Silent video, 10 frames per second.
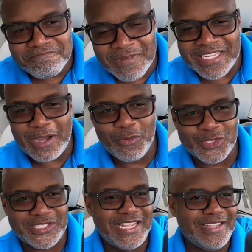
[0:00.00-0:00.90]
but yeah,
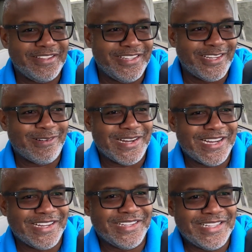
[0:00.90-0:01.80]
we'll see.
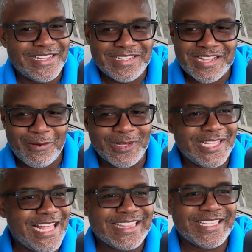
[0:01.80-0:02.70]
I
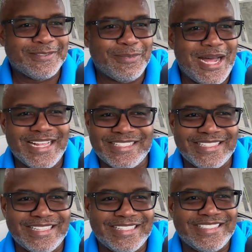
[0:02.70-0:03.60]
really like this
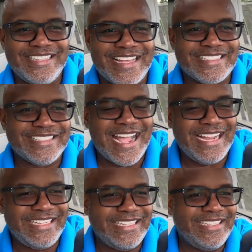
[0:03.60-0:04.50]
Mazda
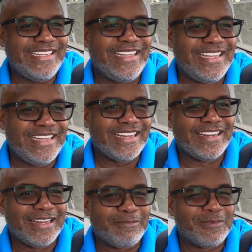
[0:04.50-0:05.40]
CX-90.
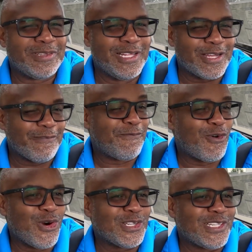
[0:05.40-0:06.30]
Looking
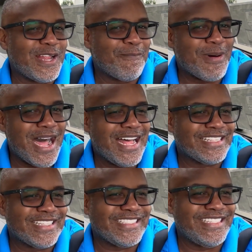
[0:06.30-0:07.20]
forward to that
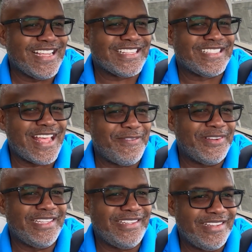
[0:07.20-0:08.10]
Mazda
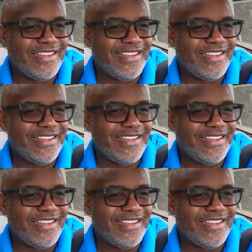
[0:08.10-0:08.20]
CX-90,